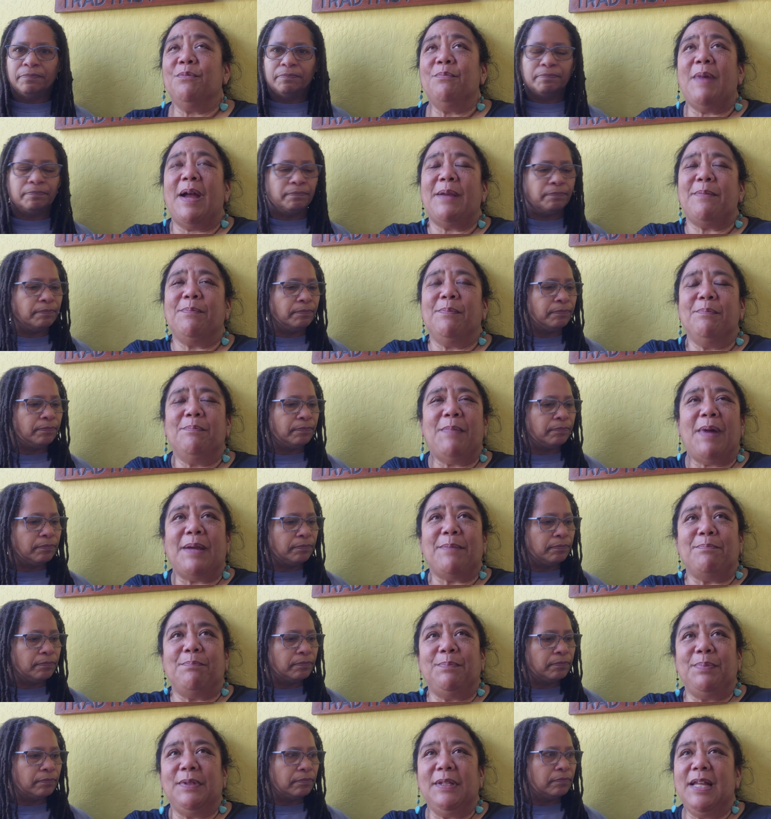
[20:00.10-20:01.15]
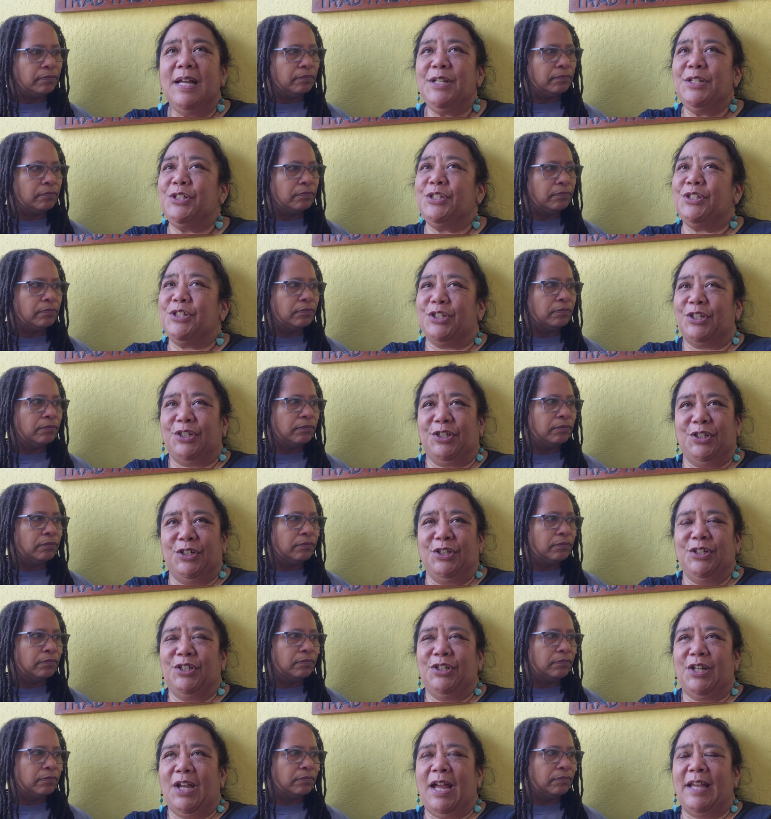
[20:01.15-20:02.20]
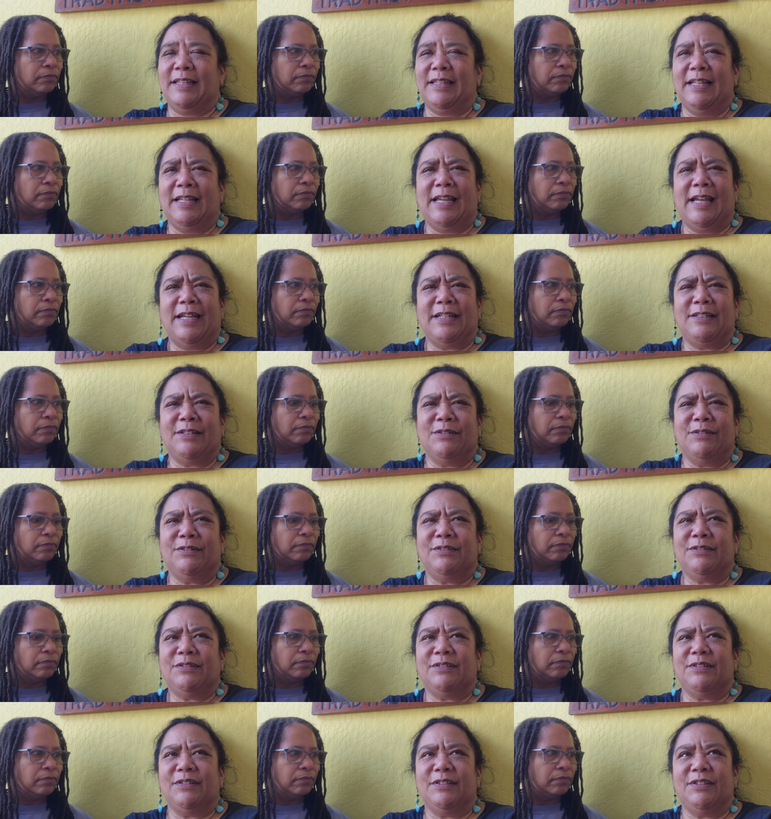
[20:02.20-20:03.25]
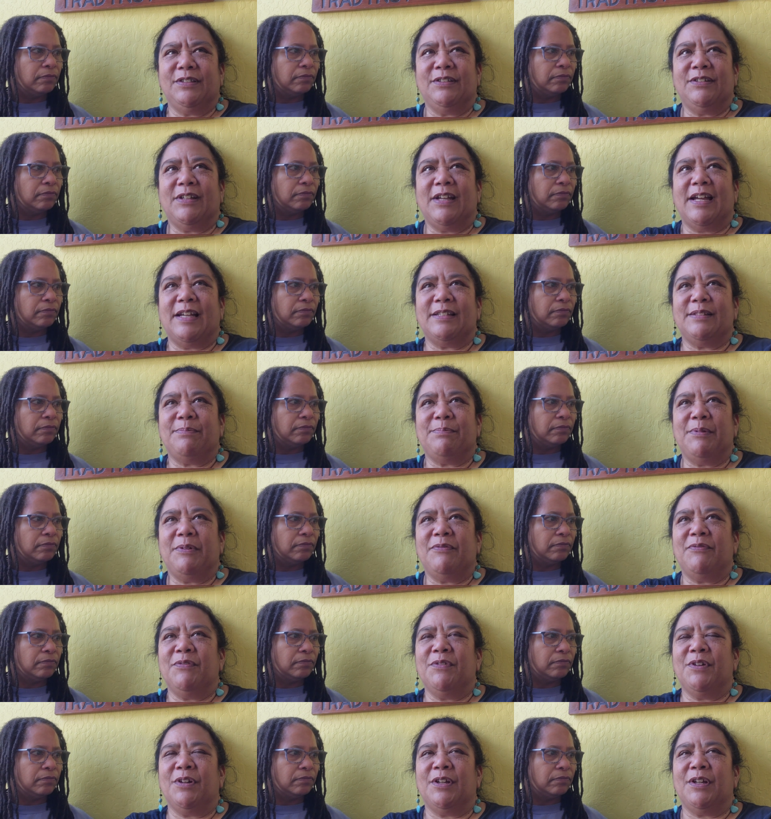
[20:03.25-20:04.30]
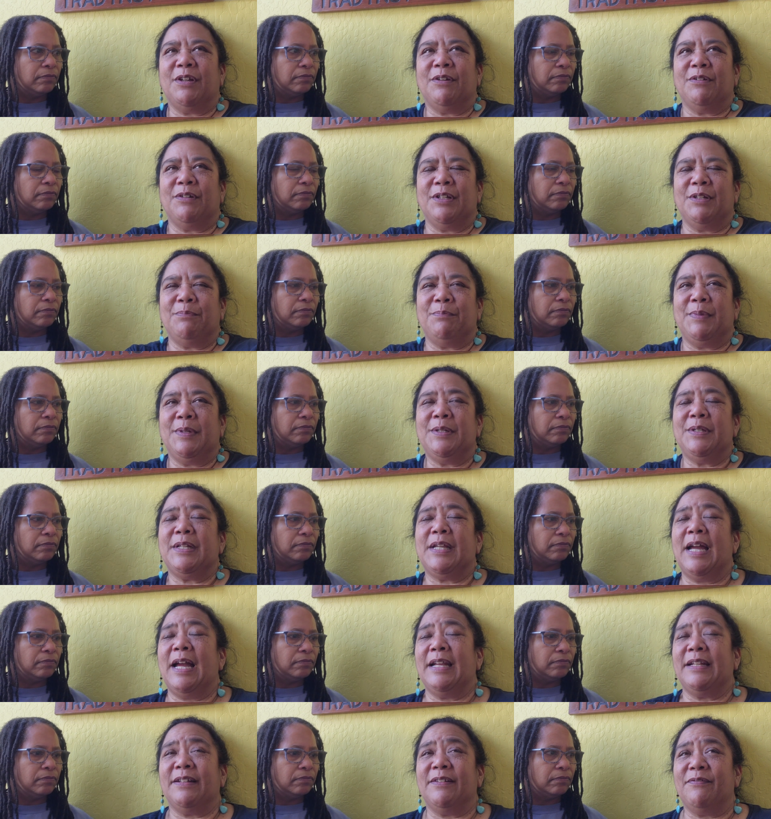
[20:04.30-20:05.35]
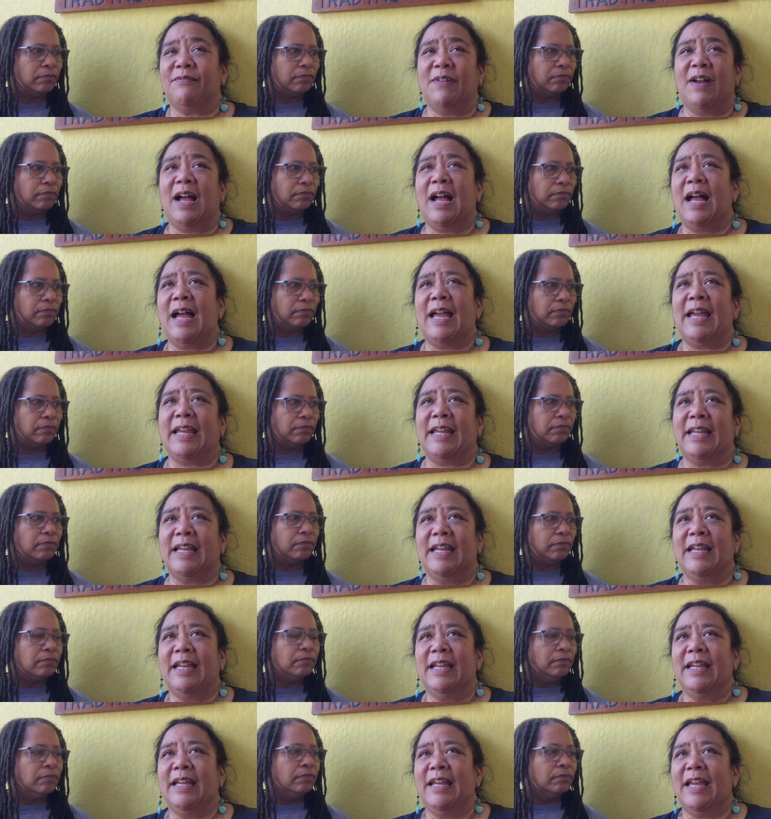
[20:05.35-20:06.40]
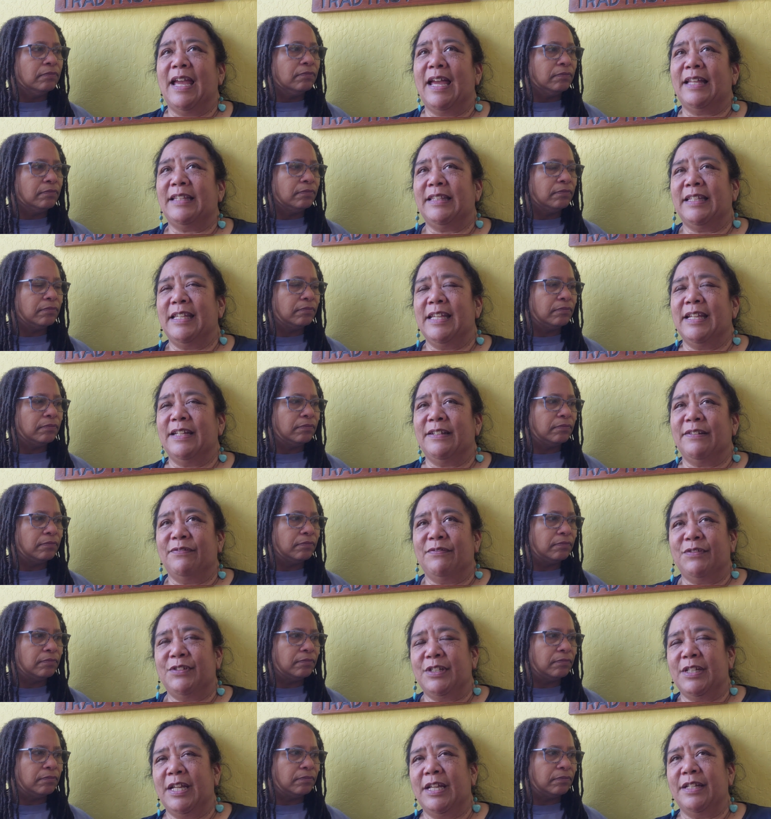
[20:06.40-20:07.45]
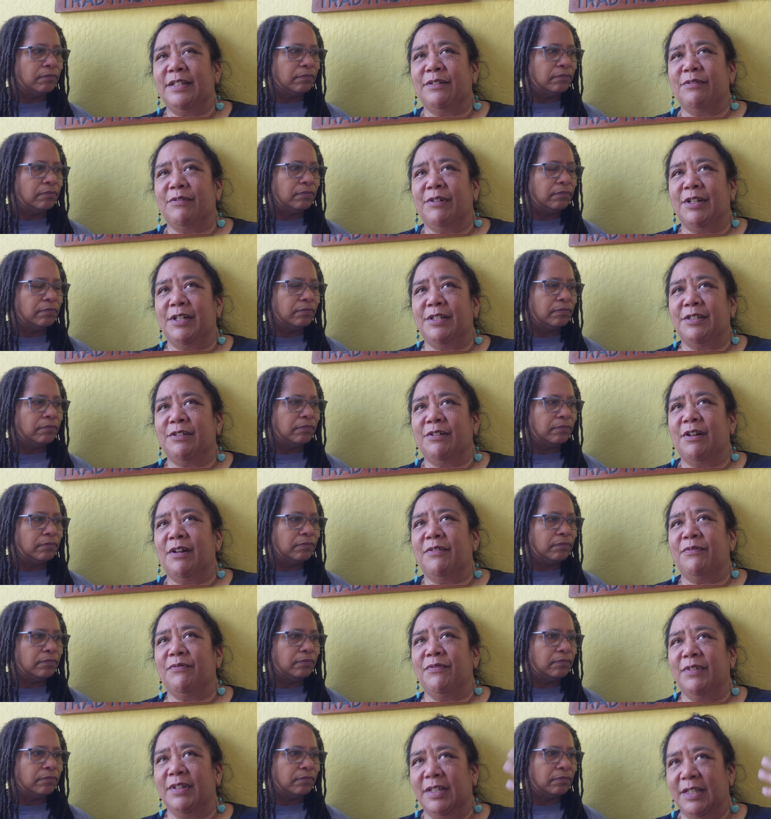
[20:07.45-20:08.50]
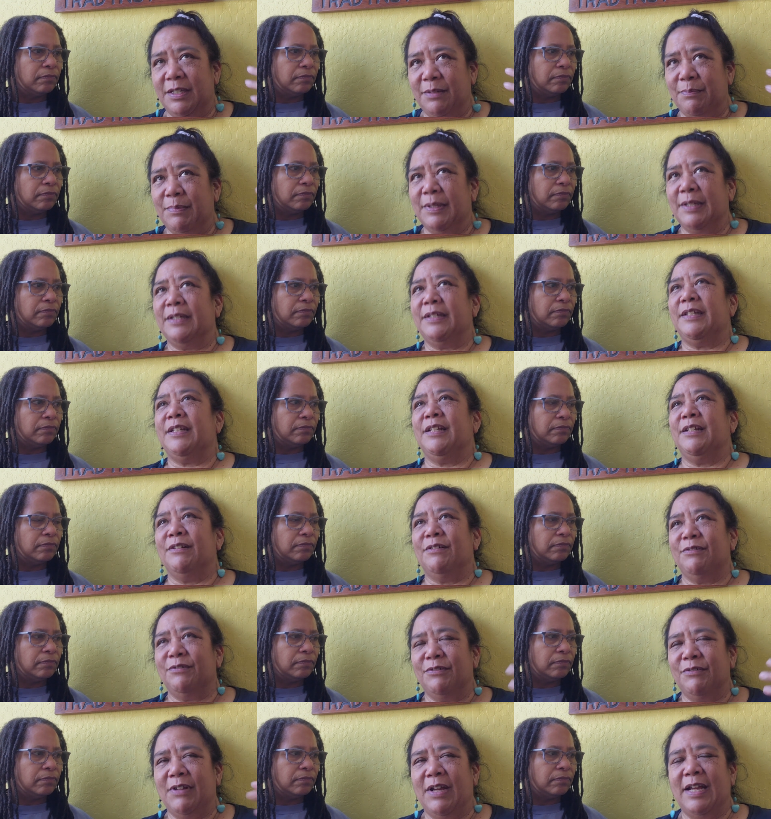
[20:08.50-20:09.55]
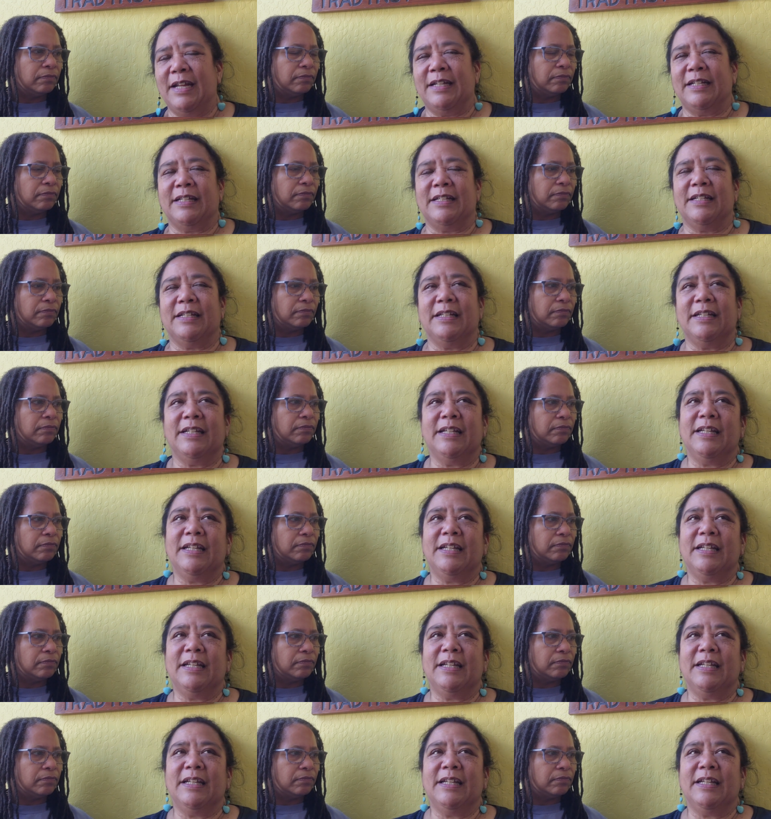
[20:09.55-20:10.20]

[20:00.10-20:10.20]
Speaker 1: my my blood sugar, I think I told you guys before, it had been kind of high at the end of January. So I've really been, you know, trying to